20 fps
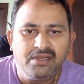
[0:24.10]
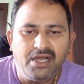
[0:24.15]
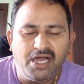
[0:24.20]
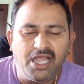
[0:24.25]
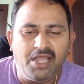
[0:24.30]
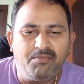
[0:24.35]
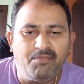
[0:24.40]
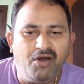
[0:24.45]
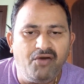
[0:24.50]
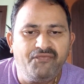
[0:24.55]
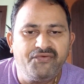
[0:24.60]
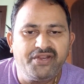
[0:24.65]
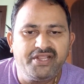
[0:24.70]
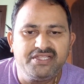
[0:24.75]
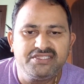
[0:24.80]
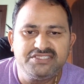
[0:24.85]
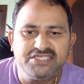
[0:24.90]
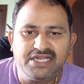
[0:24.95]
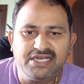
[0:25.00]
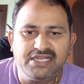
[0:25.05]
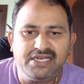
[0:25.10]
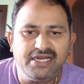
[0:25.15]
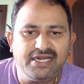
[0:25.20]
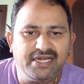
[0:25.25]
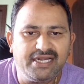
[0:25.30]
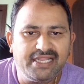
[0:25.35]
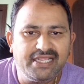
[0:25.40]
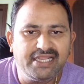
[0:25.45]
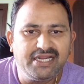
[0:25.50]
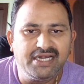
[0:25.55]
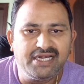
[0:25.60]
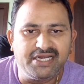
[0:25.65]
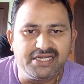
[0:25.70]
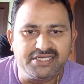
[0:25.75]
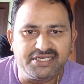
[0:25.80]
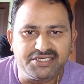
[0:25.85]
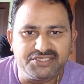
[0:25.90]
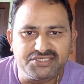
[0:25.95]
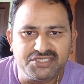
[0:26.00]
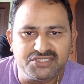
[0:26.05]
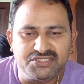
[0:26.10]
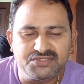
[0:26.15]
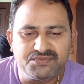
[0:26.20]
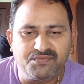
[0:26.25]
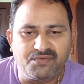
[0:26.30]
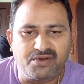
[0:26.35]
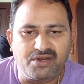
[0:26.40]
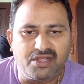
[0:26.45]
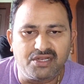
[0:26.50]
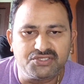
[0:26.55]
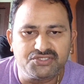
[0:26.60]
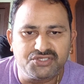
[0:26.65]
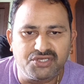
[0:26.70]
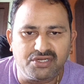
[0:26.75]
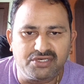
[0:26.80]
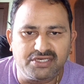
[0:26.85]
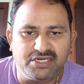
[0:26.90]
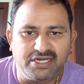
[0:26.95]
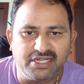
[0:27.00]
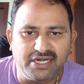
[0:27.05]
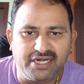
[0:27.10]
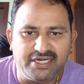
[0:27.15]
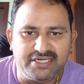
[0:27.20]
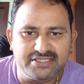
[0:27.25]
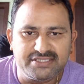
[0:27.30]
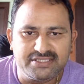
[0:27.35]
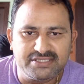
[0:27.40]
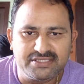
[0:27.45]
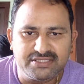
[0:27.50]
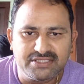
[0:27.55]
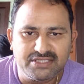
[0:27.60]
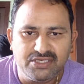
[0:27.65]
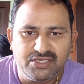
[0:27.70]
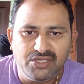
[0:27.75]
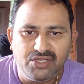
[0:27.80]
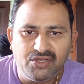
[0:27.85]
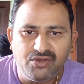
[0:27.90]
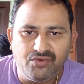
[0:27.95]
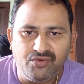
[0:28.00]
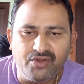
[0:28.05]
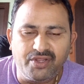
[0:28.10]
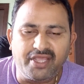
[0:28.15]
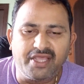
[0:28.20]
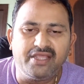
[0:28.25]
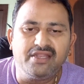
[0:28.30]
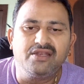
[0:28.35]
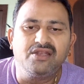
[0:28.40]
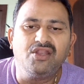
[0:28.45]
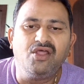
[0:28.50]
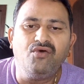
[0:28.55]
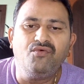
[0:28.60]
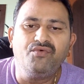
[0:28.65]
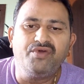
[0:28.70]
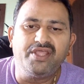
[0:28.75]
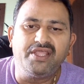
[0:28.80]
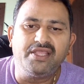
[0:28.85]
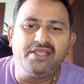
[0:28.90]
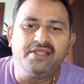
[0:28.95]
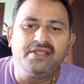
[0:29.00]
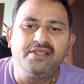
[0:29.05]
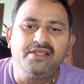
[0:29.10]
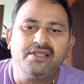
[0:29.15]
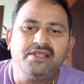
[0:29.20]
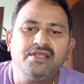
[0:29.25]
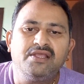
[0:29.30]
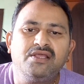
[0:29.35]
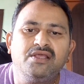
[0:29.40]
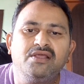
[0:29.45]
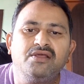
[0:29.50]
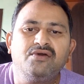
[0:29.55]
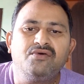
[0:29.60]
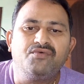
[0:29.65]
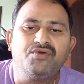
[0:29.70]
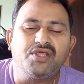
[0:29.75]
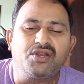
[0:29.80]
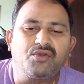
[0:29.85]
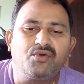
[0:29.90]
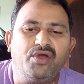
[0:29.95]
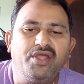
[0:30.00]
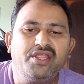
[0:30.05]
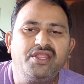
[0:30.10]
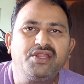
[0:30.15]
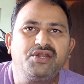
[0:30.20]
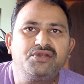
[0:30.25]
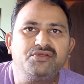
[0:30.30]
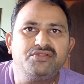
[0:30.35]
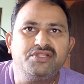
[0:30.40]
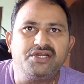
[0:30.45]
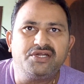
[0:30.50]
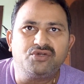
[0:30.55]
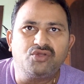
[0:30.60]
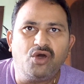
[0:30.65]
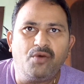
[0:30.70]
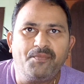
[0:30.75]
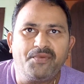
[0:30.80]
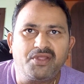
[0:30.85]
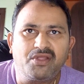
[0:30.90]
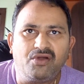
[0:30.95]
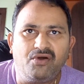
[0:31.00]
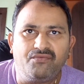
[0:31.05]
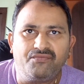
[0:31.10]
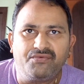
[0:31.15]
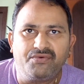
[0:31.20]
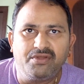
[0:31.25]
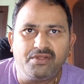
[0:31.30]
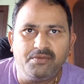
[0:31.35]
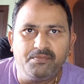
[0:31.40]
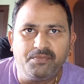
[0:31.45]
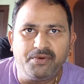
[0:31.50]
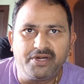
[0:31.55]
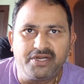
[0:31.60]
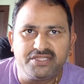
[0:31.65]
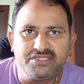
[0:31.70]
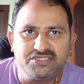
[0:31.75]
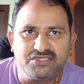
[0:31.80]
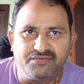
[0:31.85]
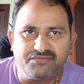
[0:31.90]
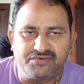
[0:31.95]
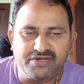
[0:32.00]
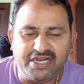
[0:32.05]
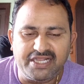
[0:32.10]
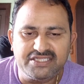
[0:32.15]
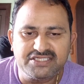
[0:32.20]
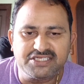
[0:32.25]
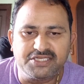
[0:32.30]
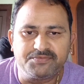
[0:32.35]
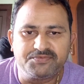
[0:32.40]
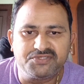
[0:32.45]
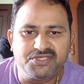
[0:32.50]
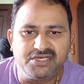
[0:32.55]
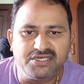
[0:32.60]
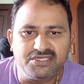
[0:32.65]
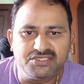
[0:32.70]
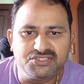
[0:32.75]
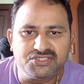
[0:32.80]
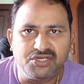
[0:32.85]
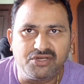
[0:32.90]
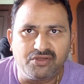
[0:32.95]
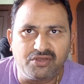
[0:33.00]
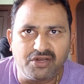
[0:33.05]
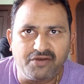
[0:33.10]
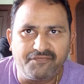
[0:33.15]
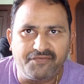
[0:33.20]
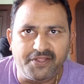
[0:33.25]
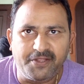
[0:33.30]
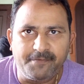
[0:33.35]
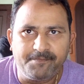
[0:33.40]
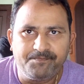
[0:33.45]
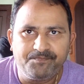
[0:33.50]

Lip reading: I am offering general and legal dictations for all shorthand grades. Okay, now we are going into the topic of importance of transcription in stenography.